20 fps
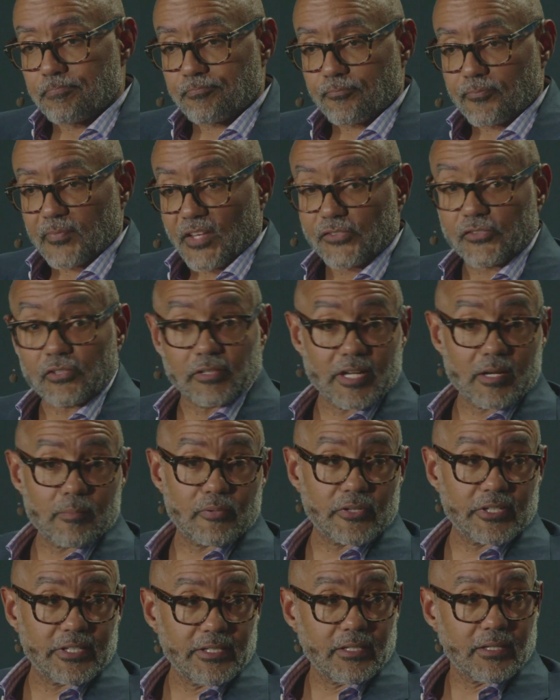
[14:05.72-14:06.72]

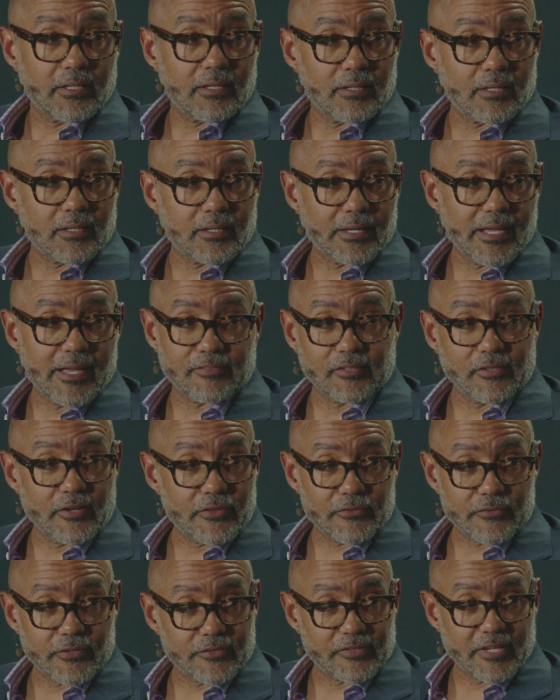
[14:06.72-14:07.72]
Celebrity, as
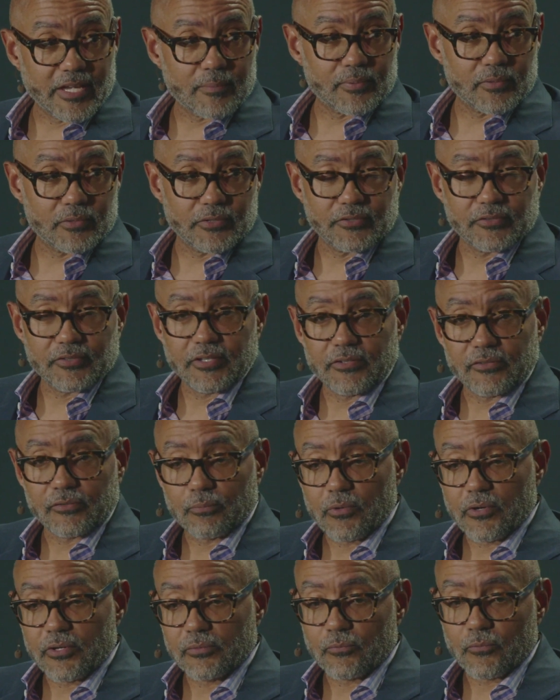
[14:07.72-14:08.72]
another example, is
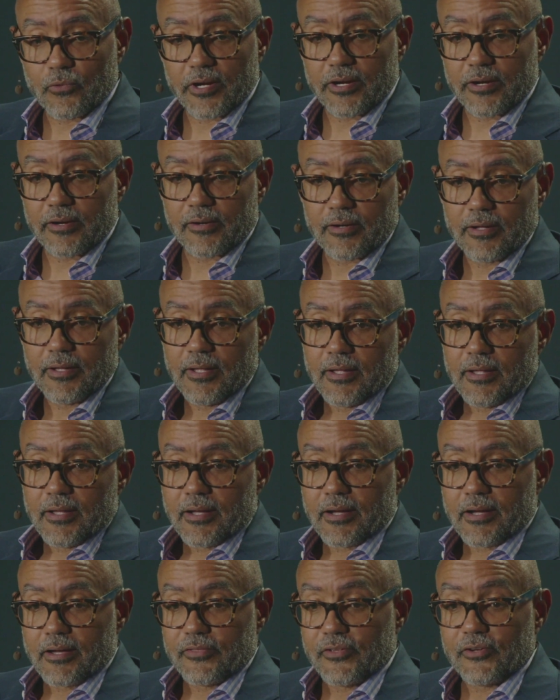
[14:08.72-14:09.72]
one where
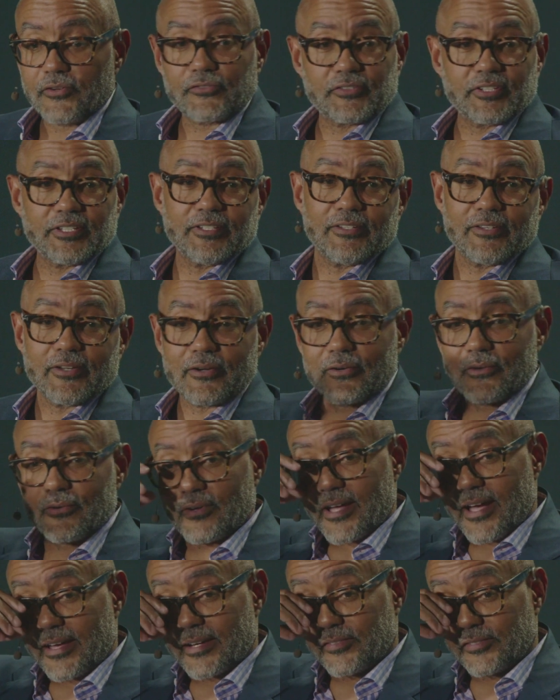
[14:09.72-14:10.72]
their CEO
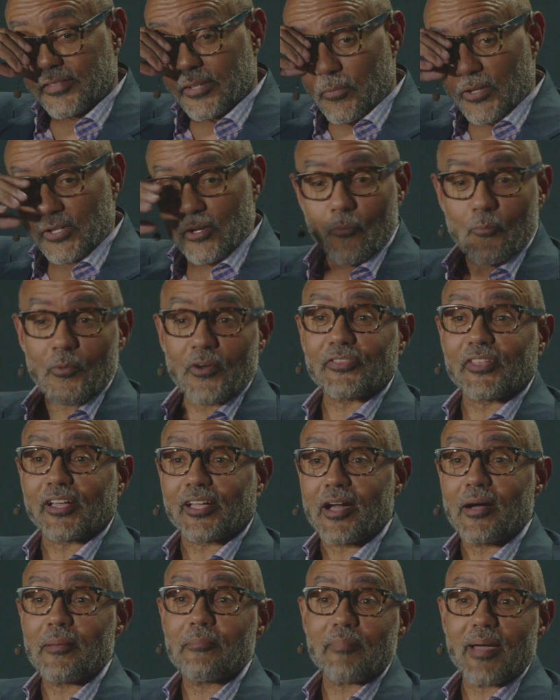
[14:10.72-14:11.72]
kind of said, we don't want the
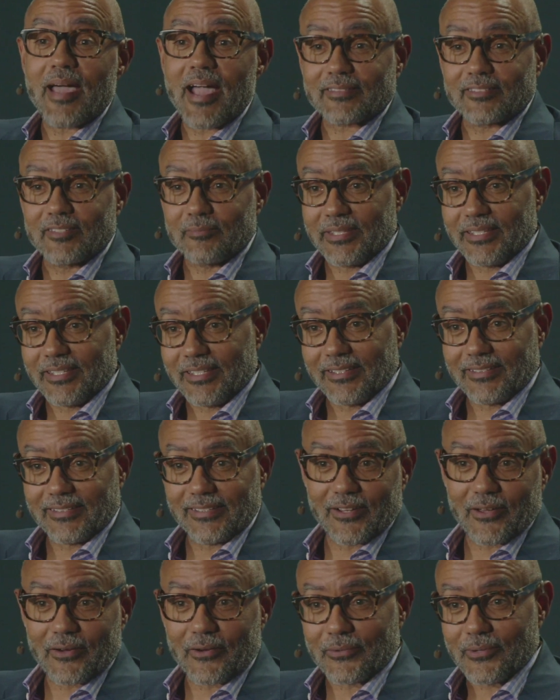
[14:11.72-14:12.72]
comeback to be,
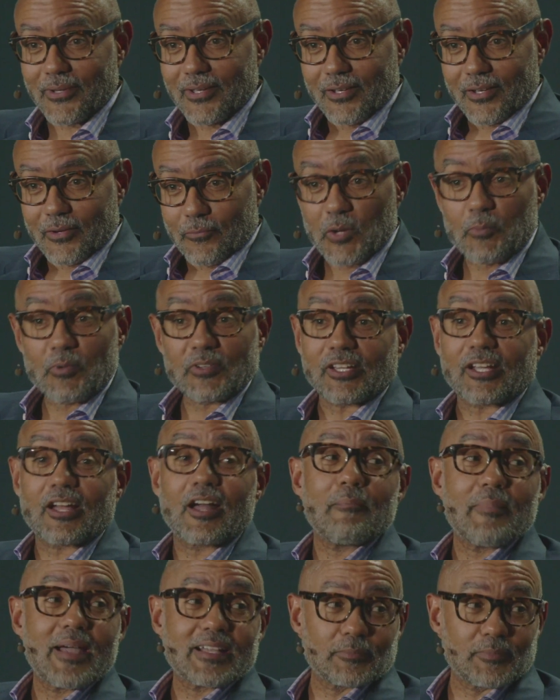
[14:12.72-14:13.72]
we want the
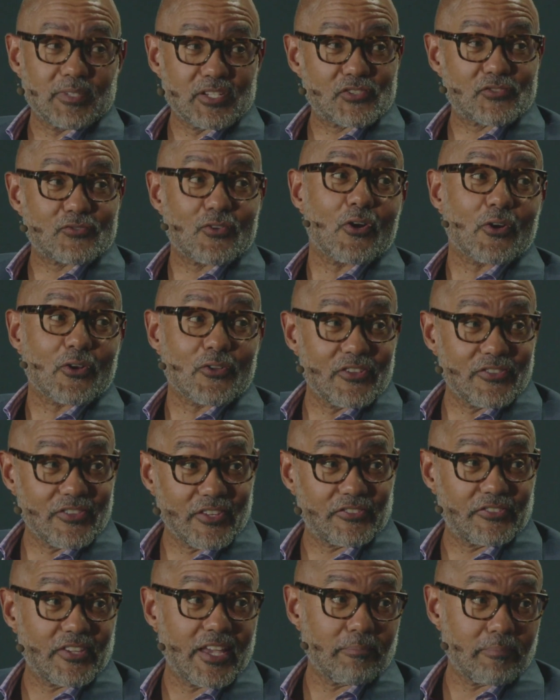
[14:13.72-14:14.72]
comeback to be stronger than the
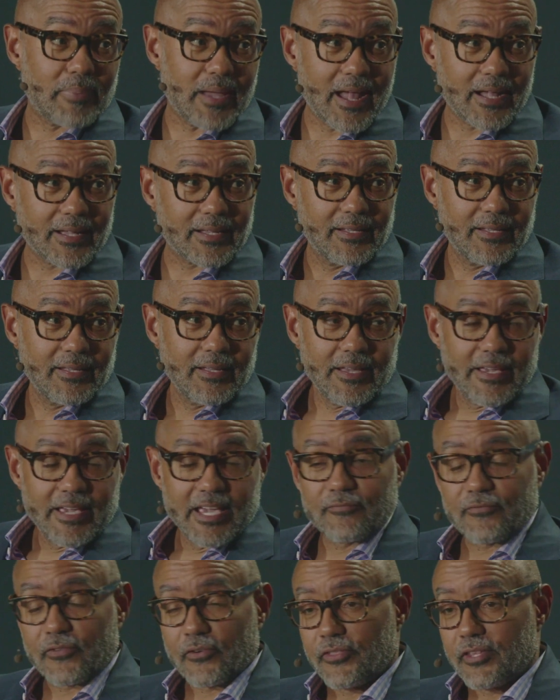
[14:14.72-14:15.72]
setback.
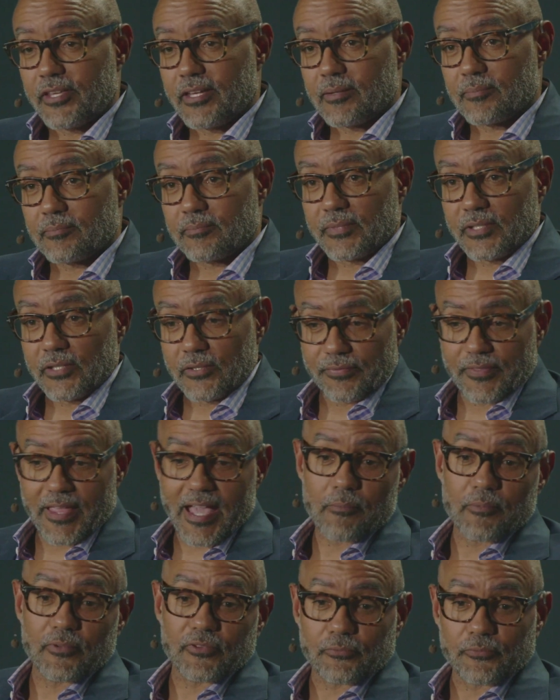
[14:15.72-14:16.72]
And for them,
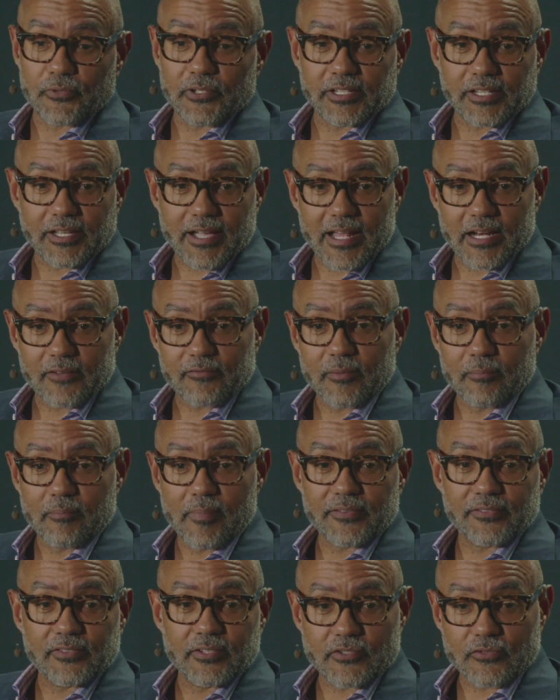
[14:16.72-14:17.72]
that was really kind of a
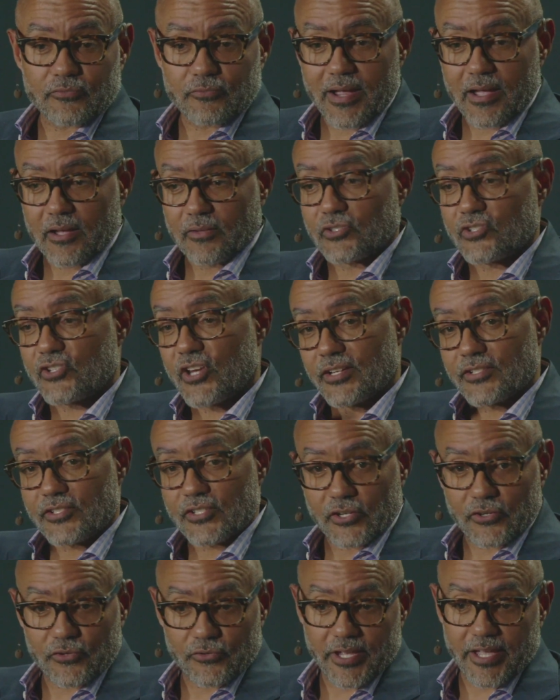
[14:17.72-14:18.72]
message around changing
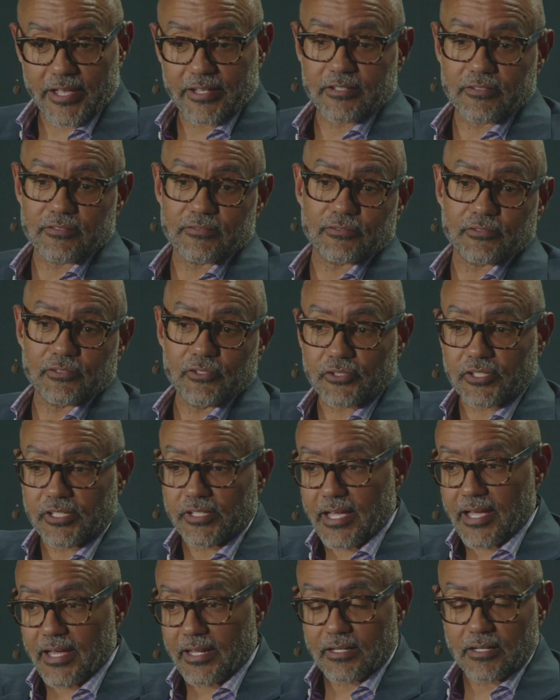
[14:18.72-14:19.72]
creative, looking
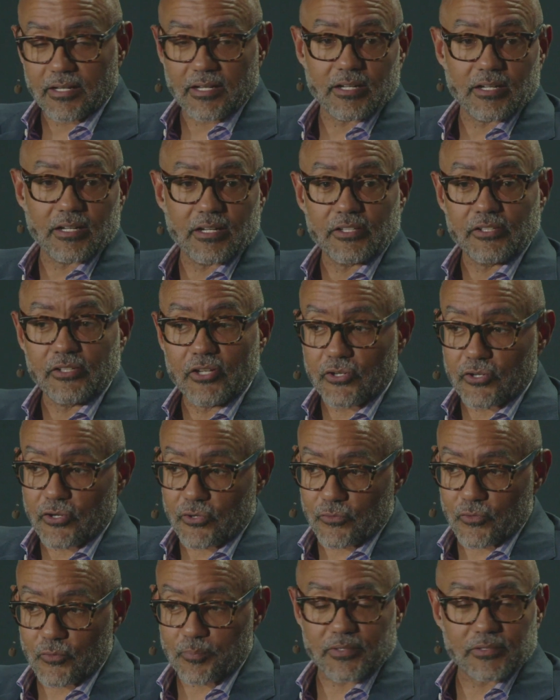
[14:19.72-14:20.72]
at a younger
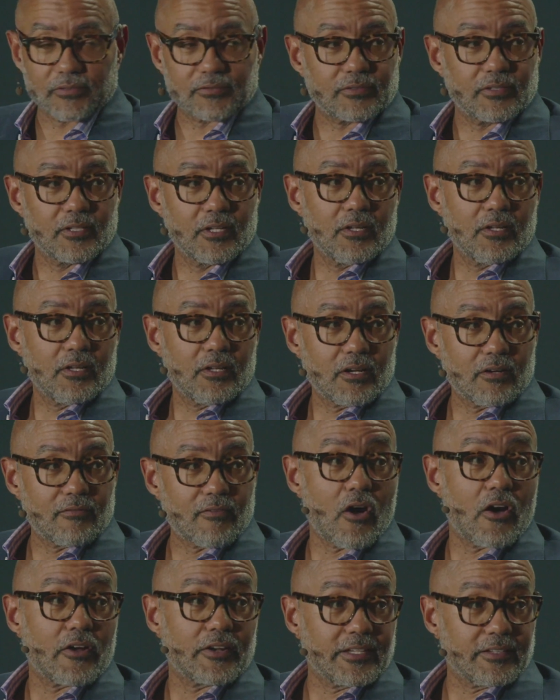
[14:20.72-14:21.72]
group of
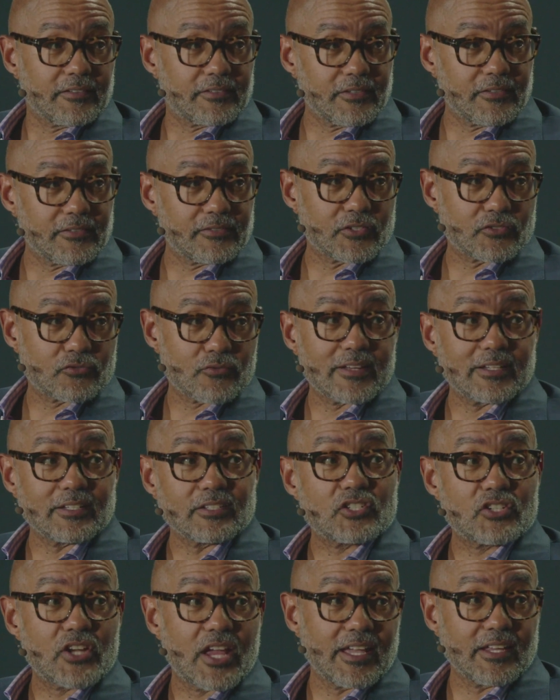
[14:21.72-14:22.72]
audiences to try to
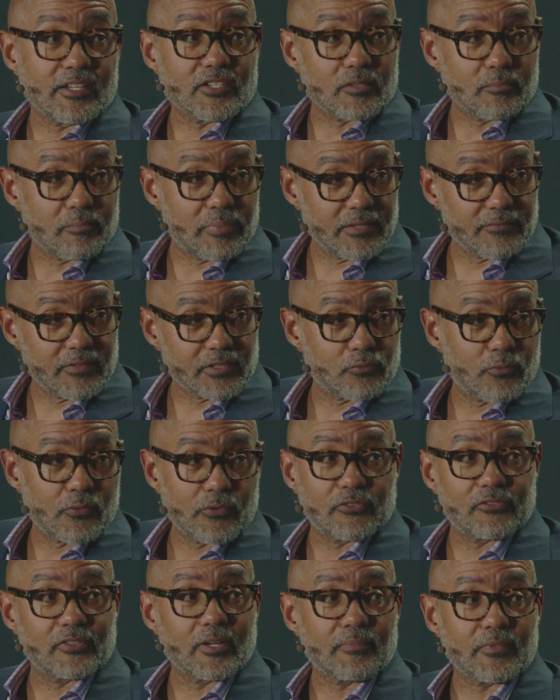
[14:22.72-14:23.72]
change and pivot
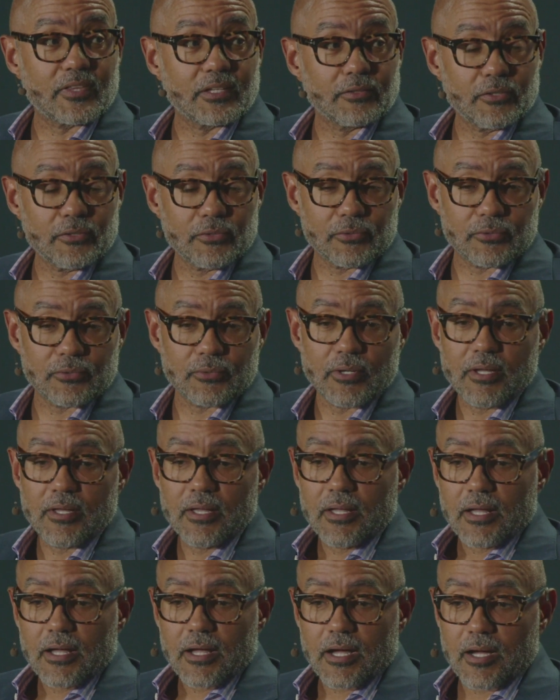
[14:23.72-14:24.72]
towards something new,
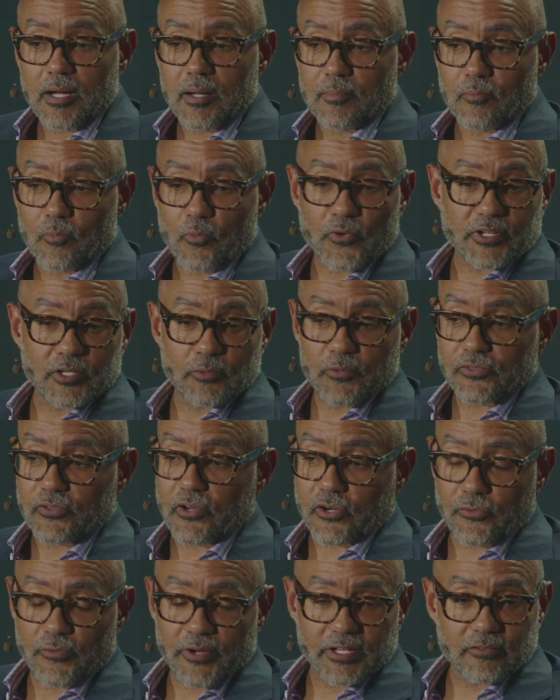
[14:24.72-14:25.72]
working with our
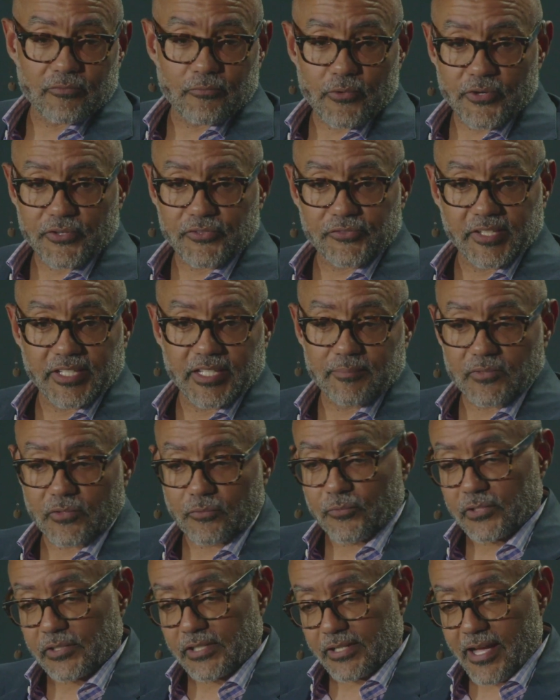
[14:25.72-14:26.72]
creative works team to
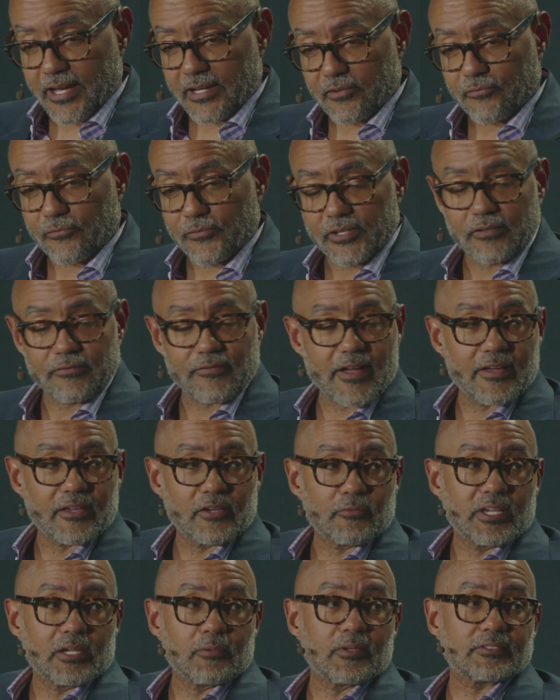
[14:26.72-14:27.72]
really kind of
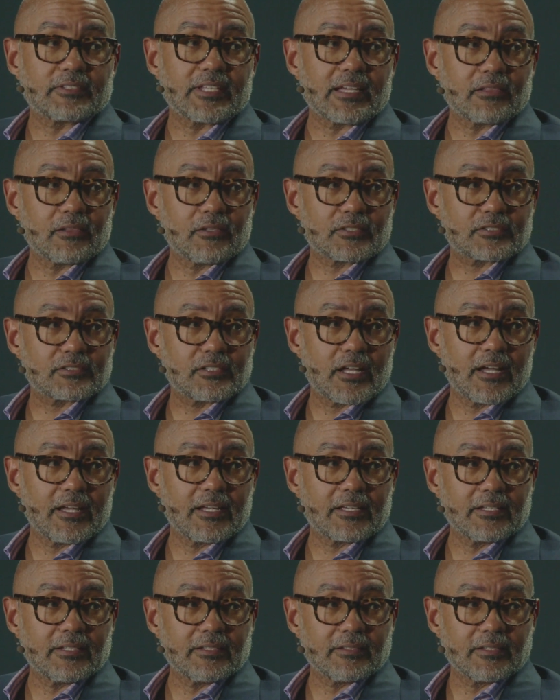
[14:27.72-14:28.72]
reevaluate what that looks
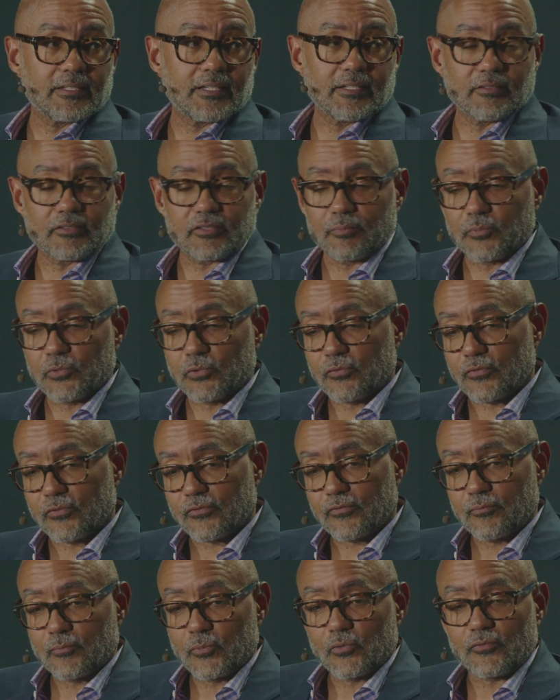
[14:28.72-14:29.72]
like and to
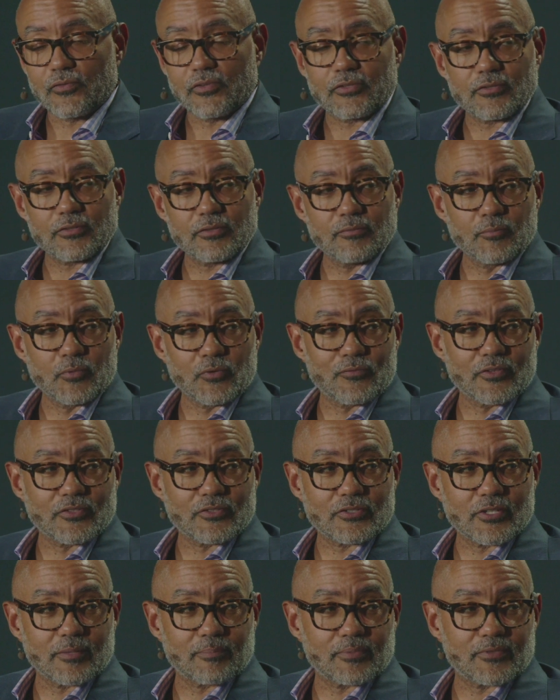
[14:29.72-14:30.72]
move the
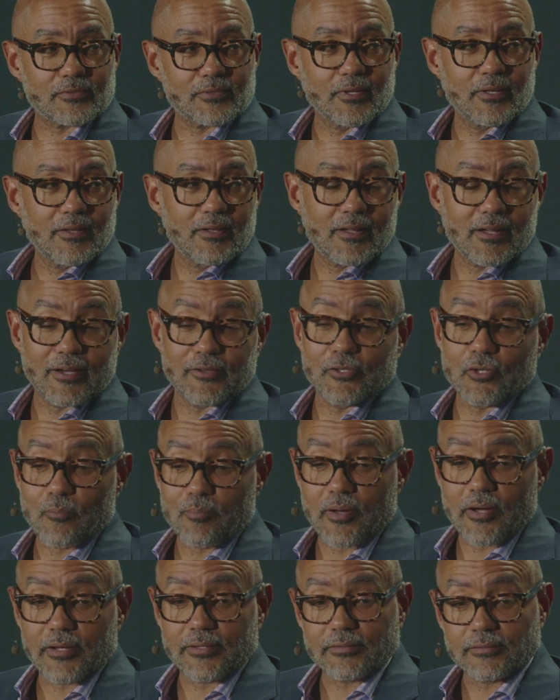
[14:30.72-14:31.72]
ships, no
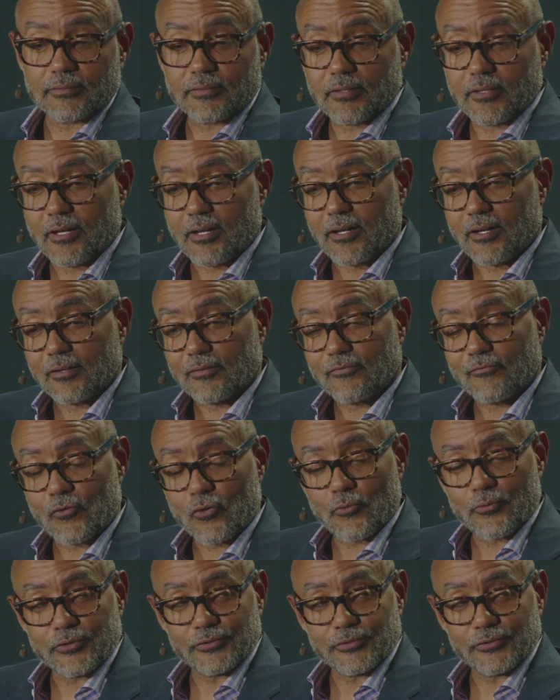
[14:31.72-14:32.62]
pun, forward.